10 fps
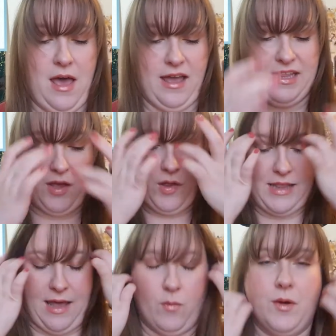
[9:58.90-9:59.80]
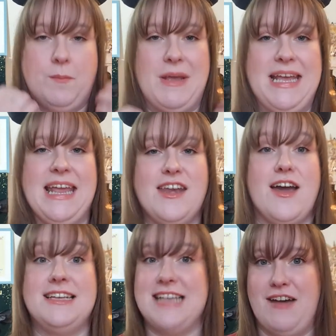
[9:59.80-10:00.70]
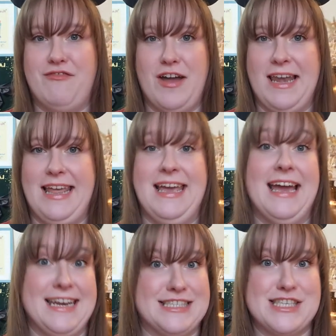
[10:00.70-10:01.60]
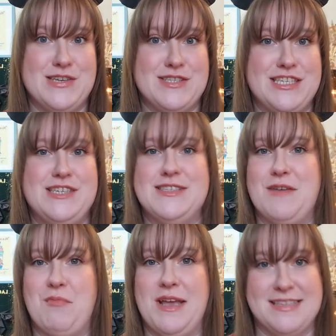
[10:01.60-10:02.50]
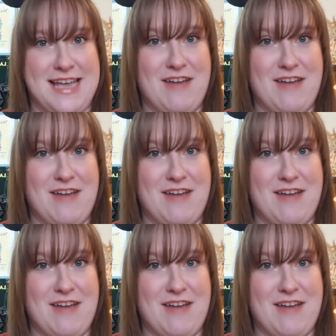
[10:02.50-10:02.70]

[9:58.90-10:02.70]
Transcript: I thought that would be nice. And finally, an excuse to use it because I